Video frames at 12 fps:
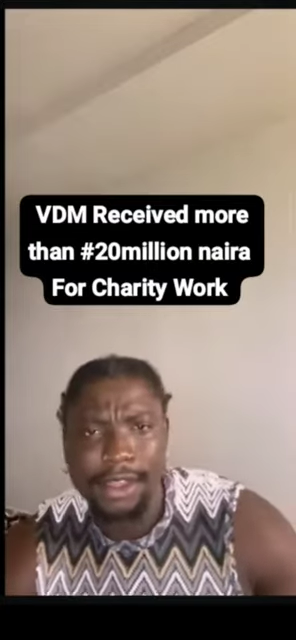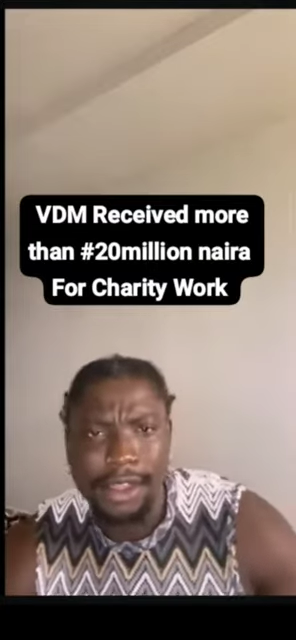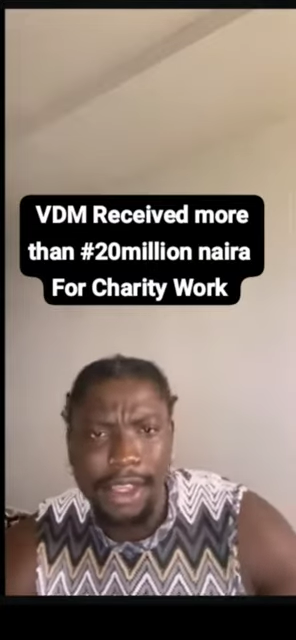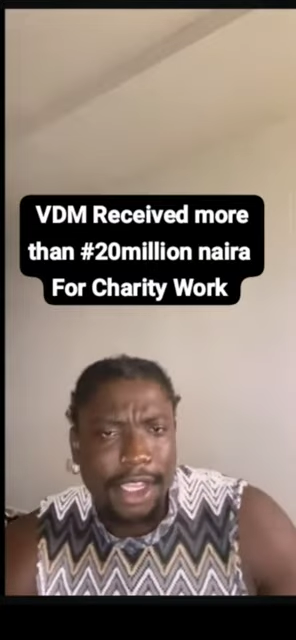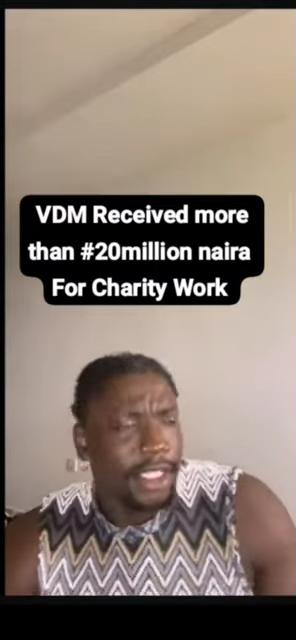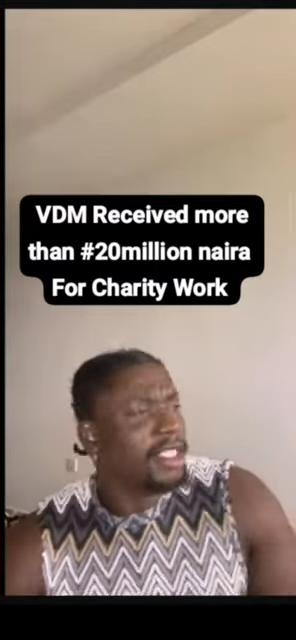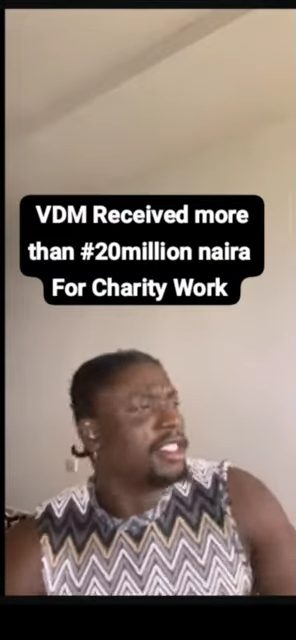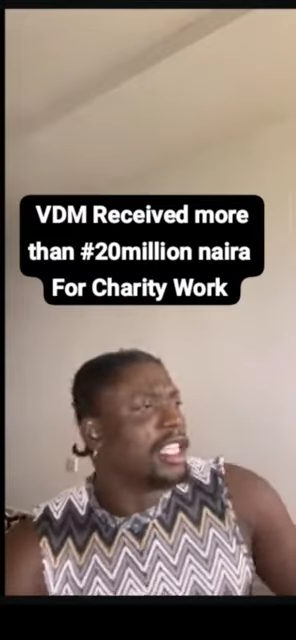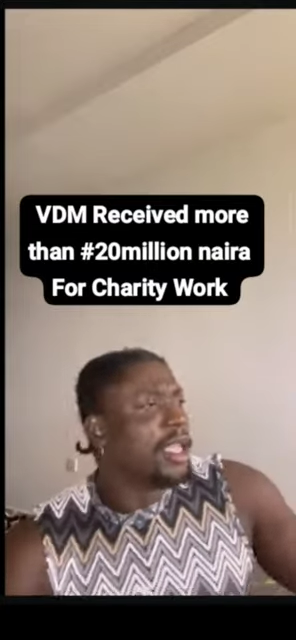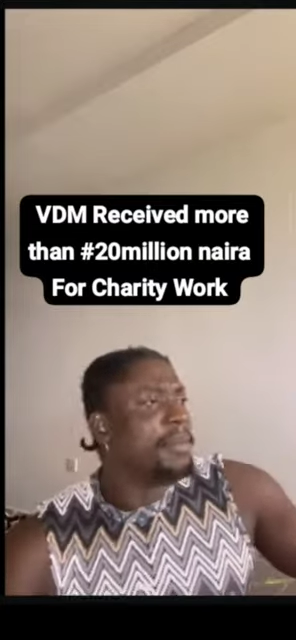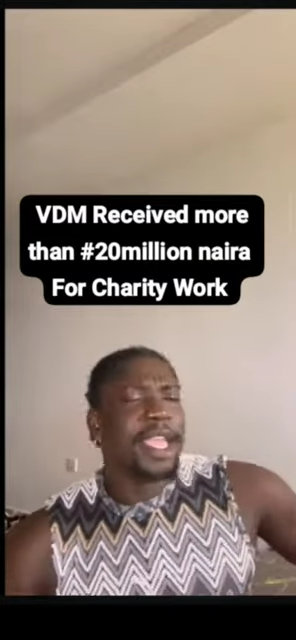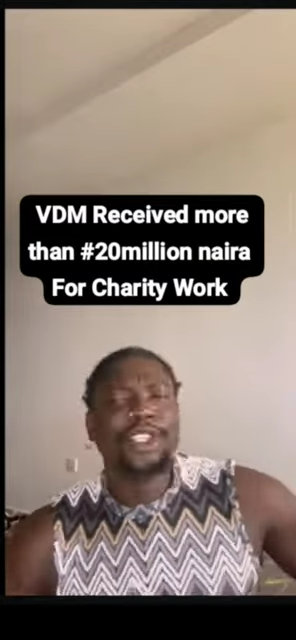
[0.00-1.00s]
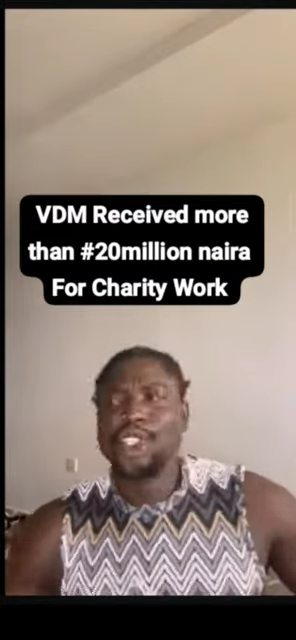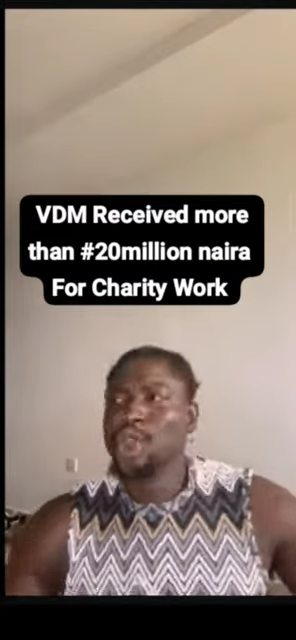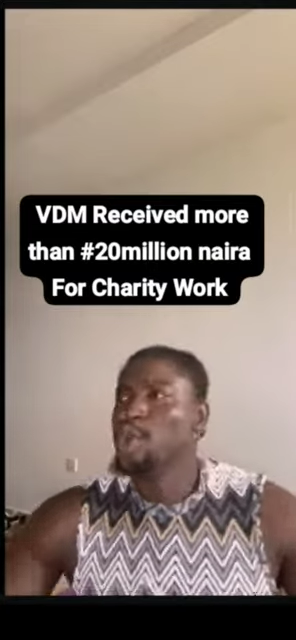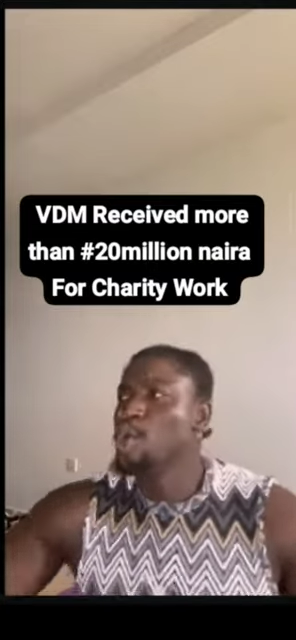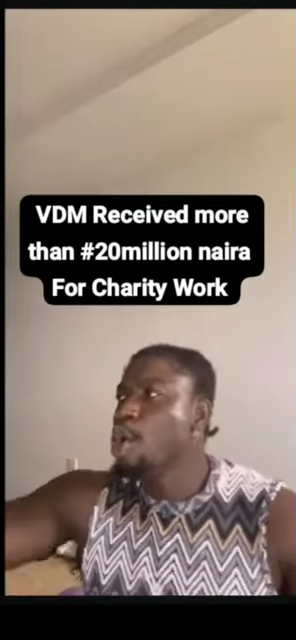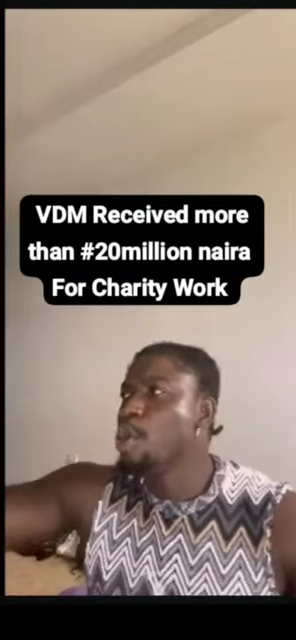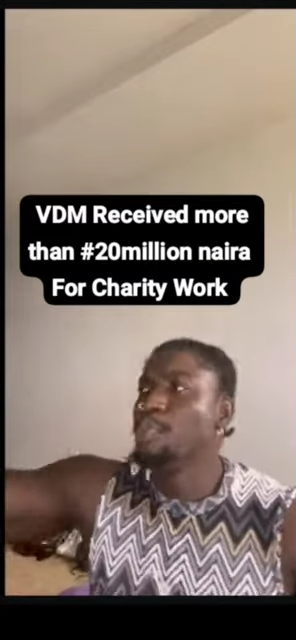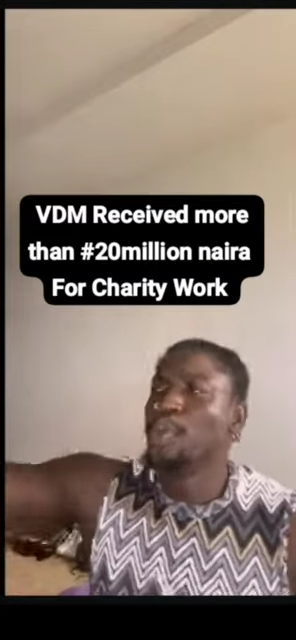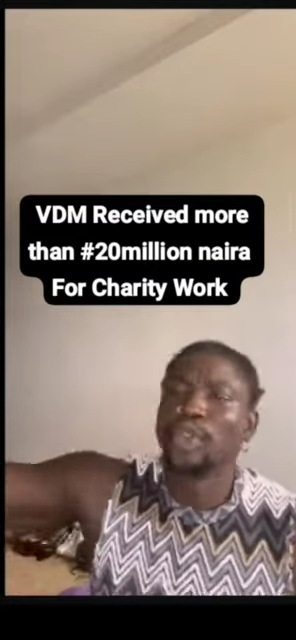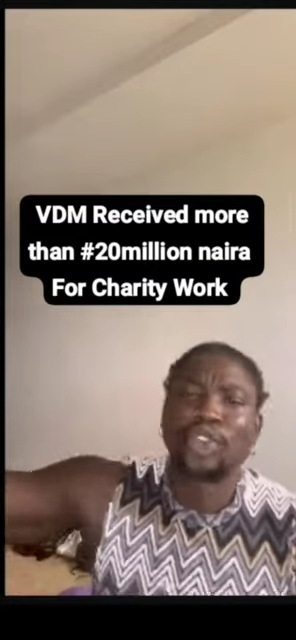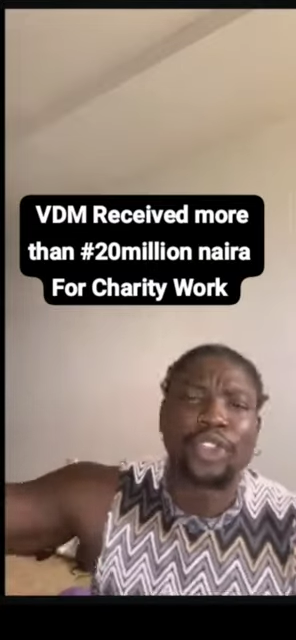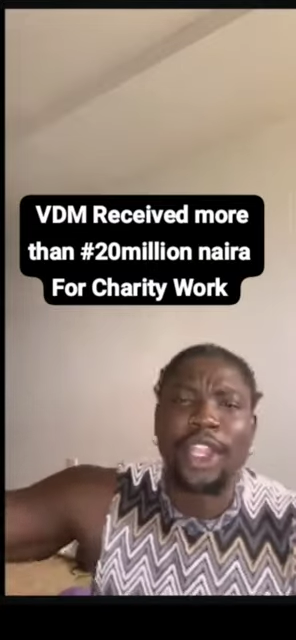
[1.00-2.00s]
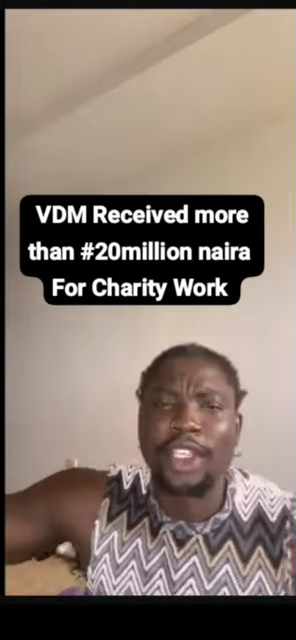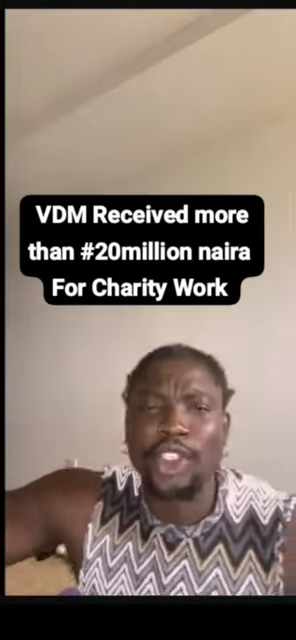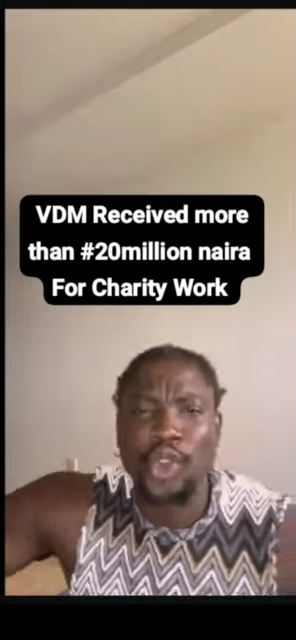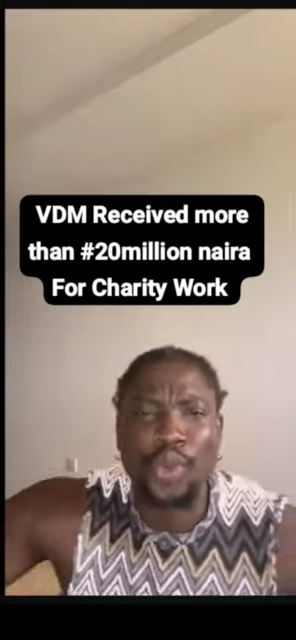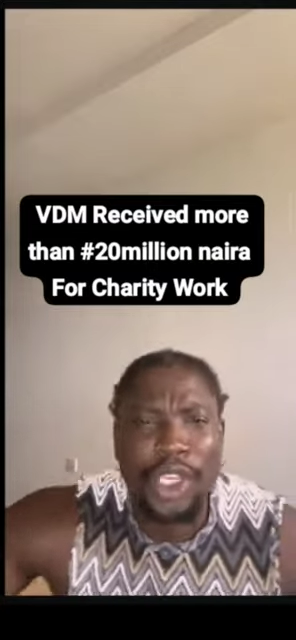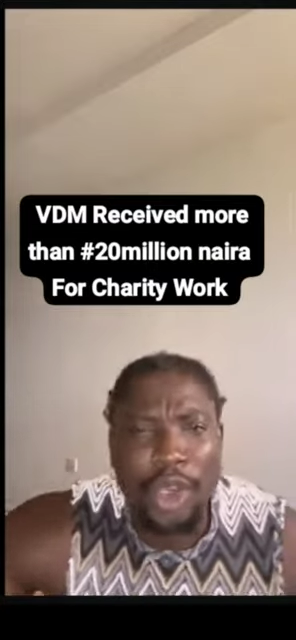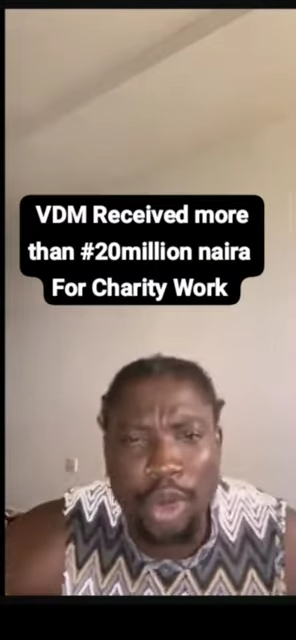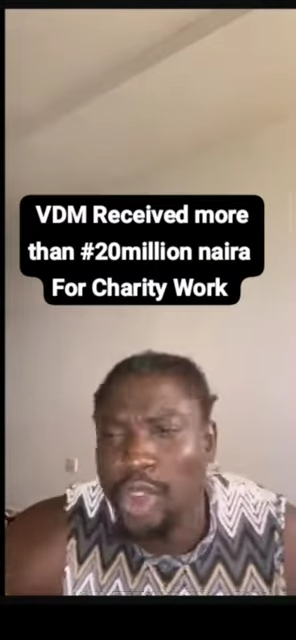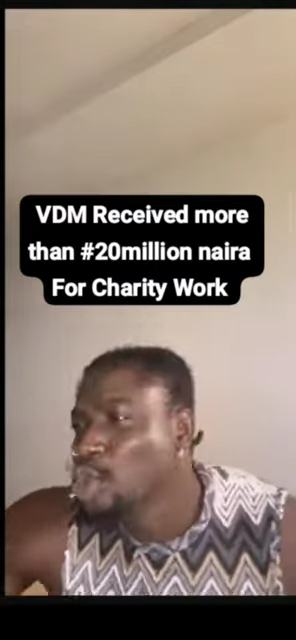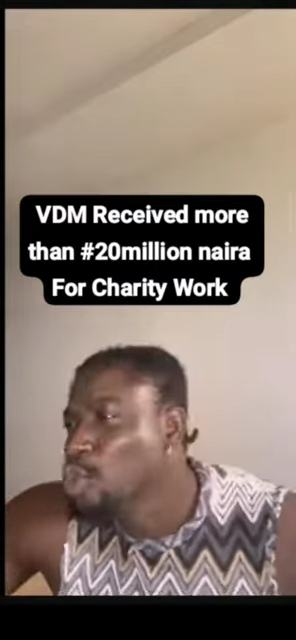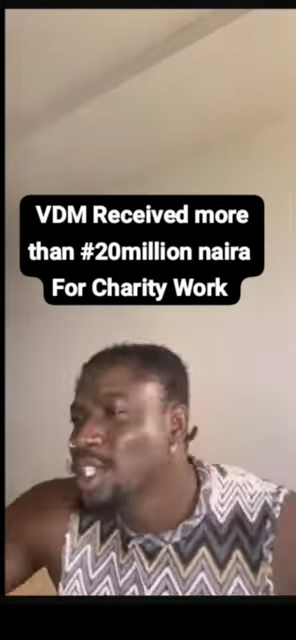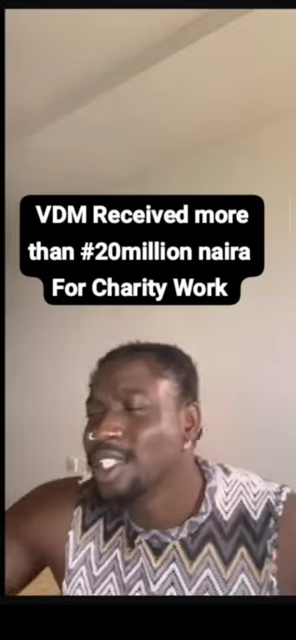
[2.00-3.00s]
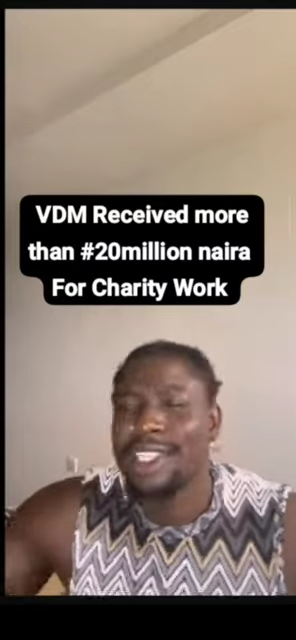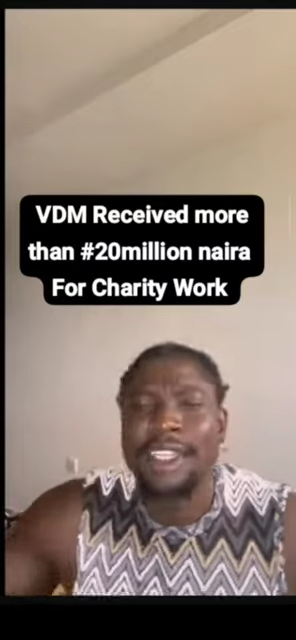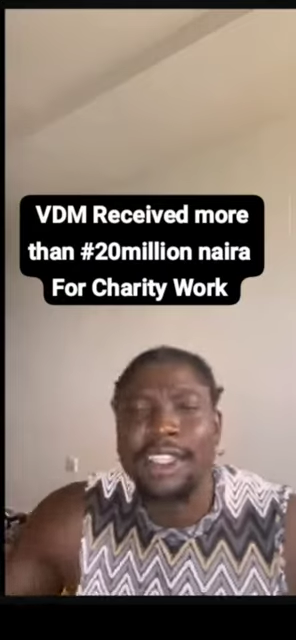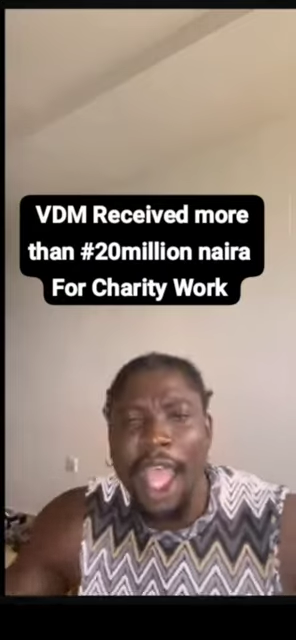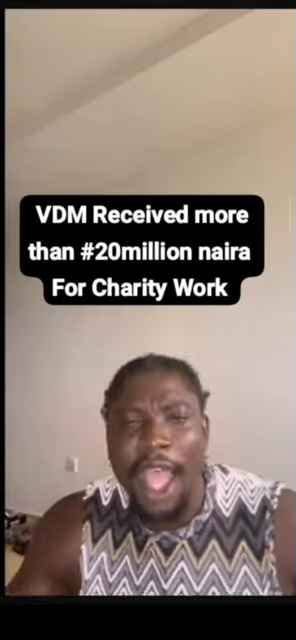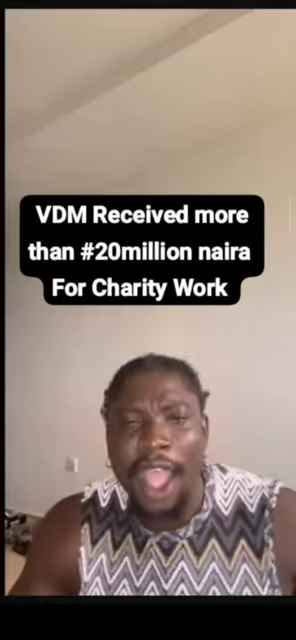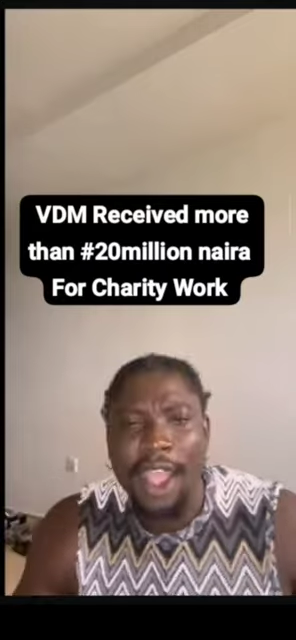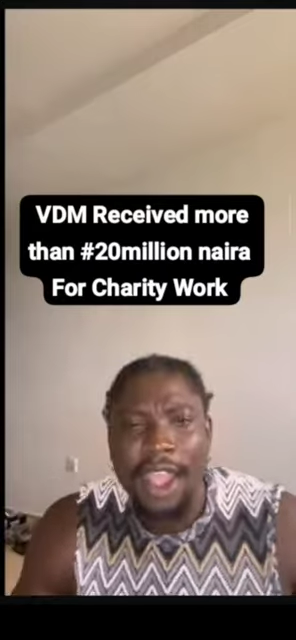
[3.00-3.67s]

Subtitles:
This NGO will come post next week or 2 weeks later.